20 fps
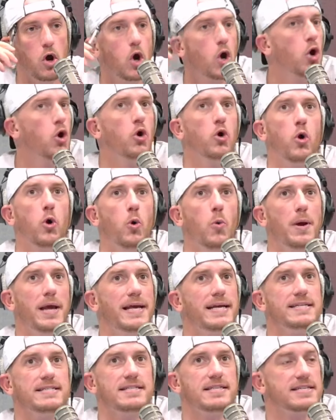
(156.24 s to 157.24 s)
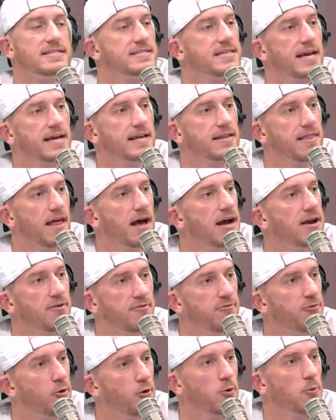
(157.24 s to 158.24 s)
Who is the second line of
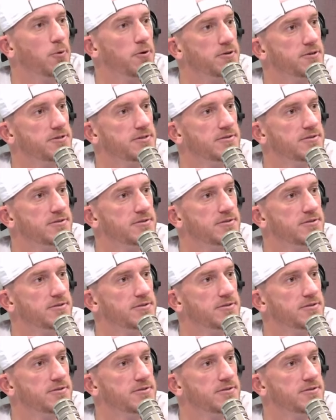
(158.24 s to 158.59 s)
forwards?